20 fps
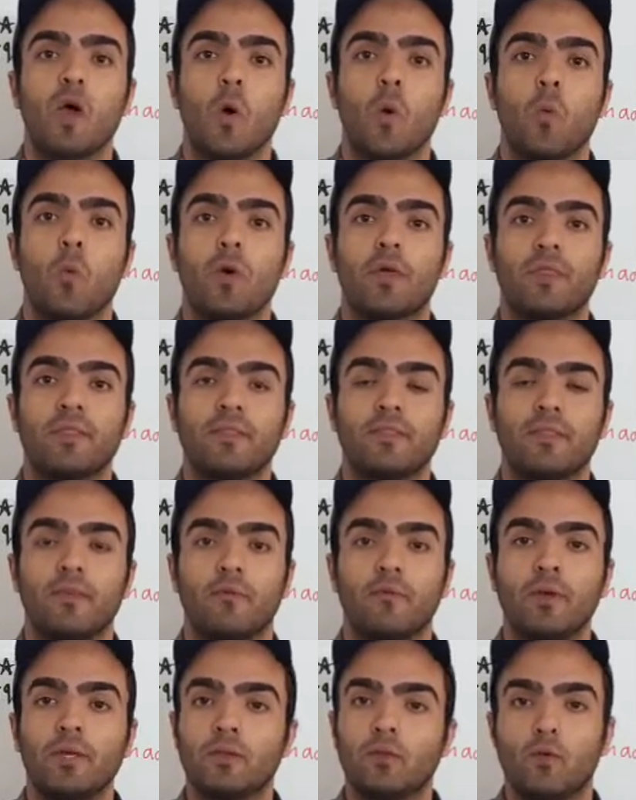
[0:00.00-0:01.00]
within the
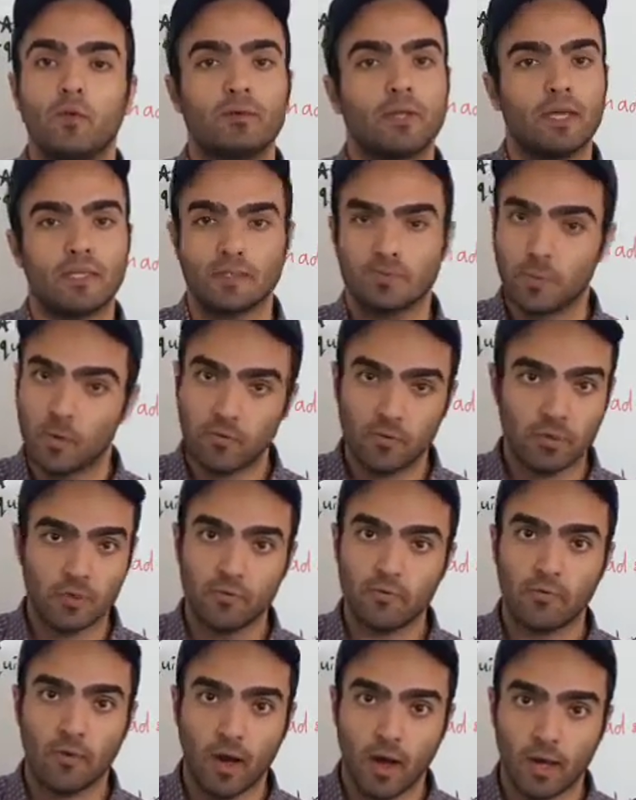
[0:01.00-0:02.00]
video. That's perfectly
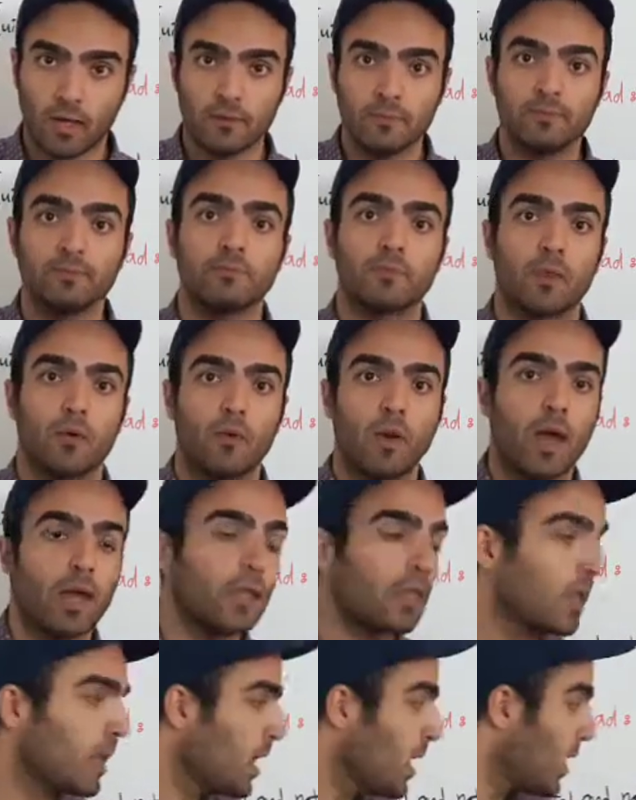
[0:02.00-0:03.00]
fine,
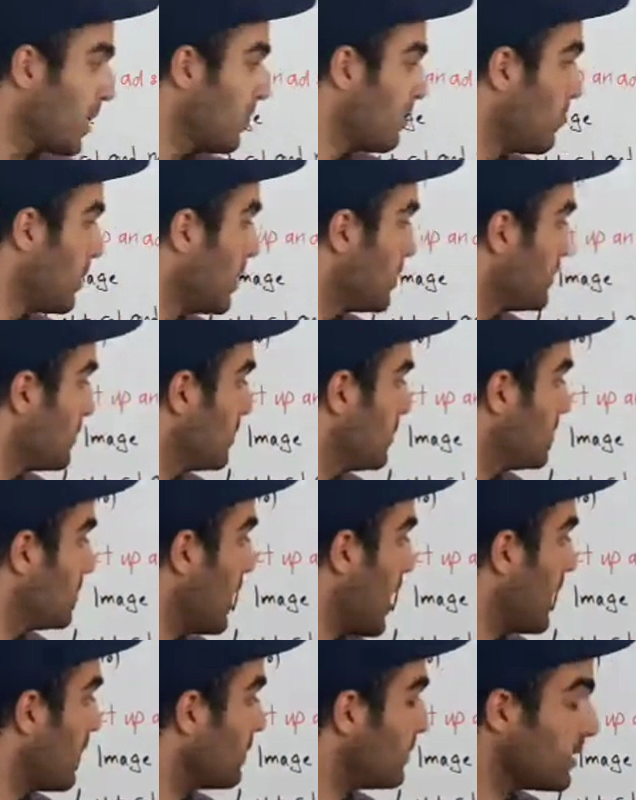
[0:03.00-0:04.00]
right? But
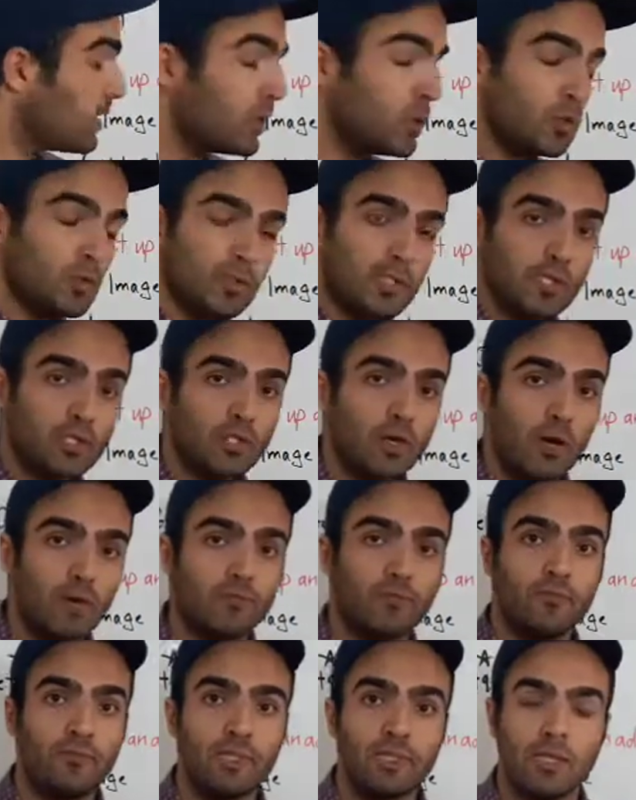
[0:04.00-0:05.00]
another usage
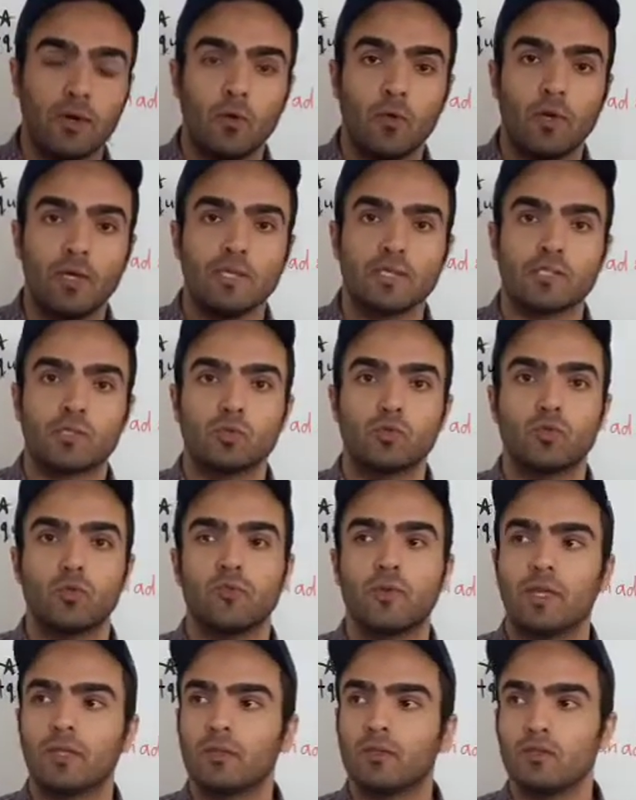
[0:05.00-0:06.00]
of video is to,
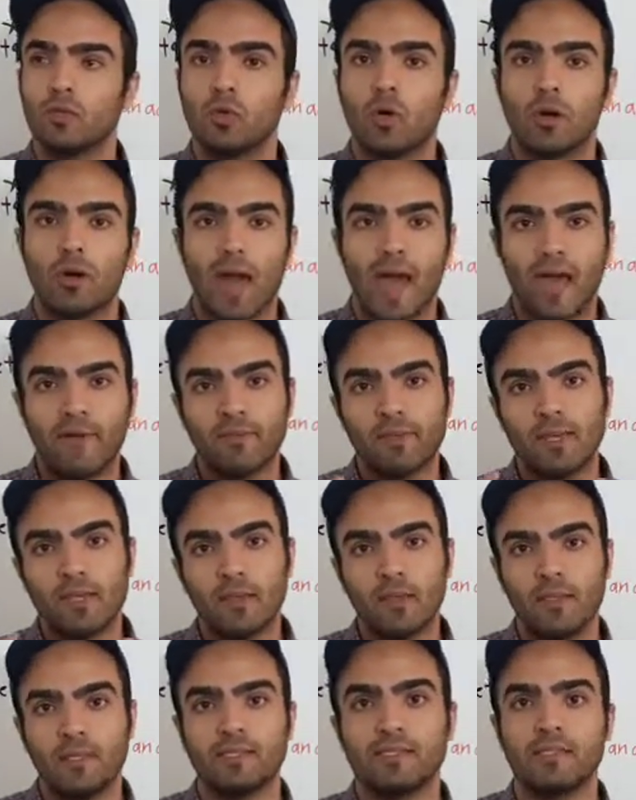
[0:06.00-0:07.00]
when you're having a
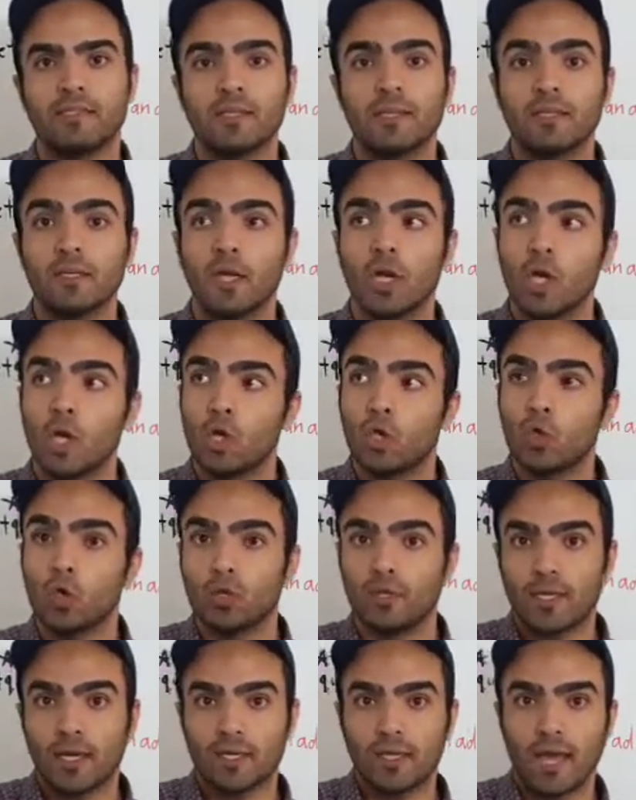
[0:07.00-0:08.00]
listing, you
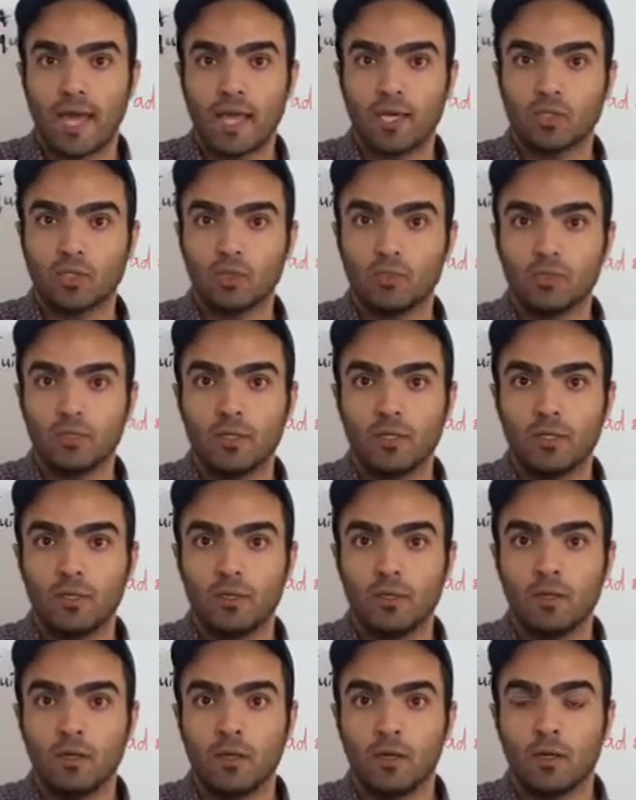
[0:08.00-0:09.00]
can
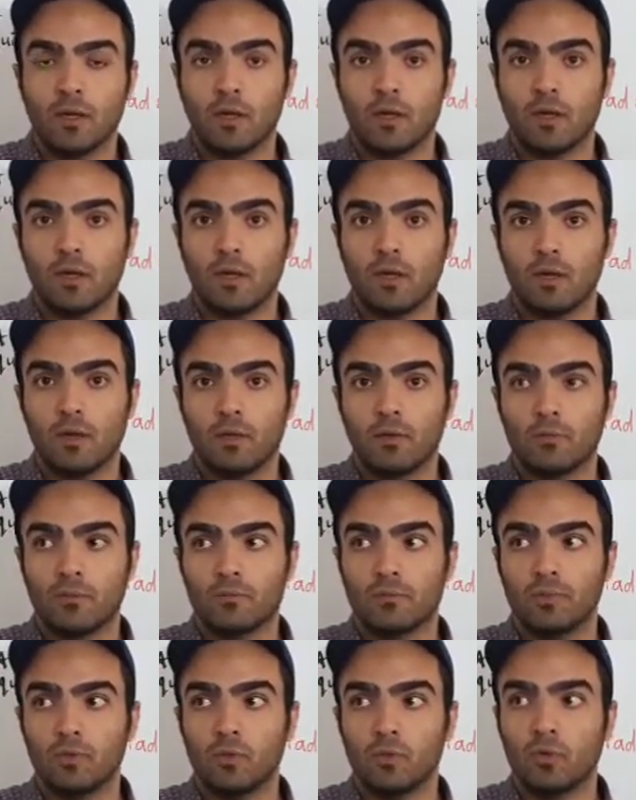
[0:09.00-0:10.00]
actually
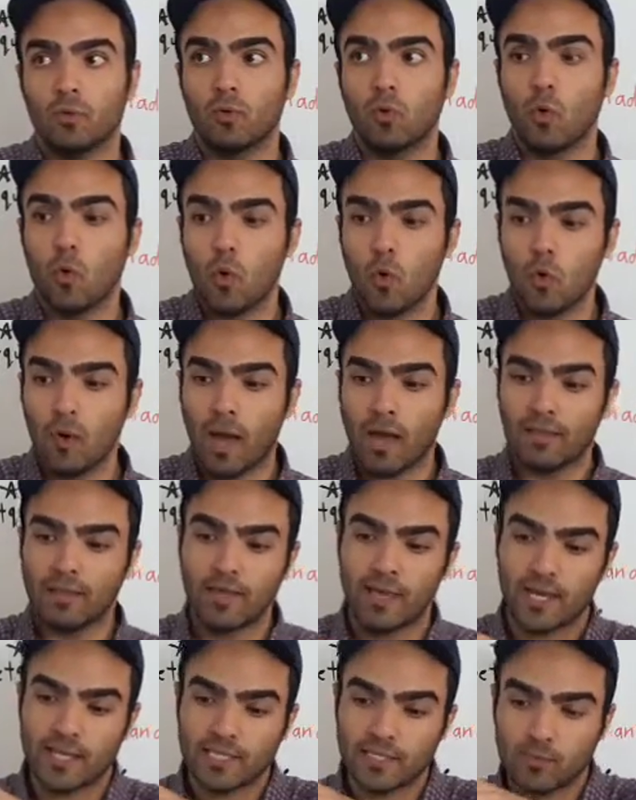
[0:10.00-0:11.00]
go and
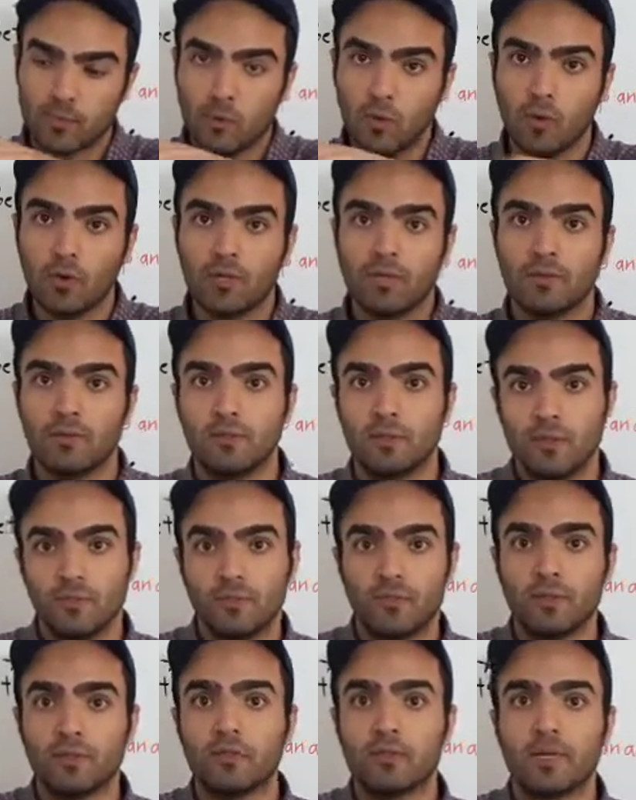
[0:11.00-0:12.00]
explore in
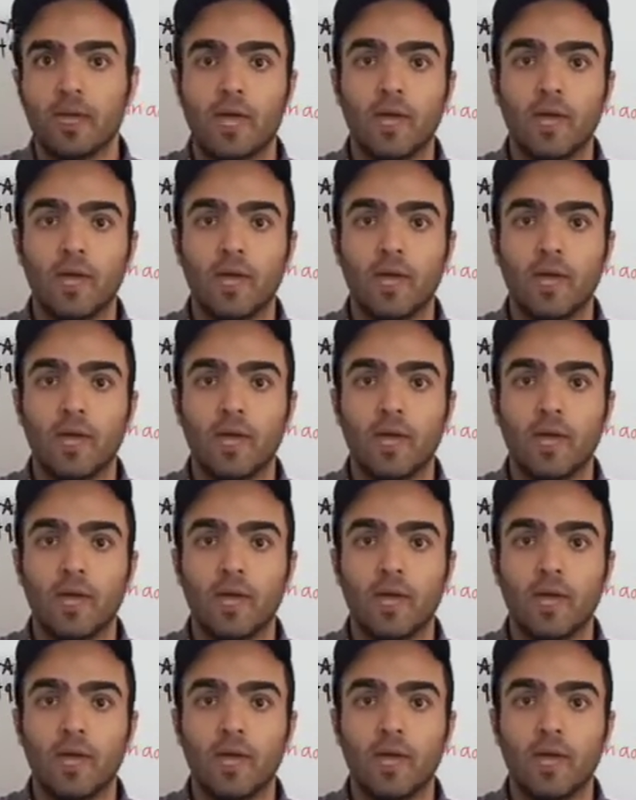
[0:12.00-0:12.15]
different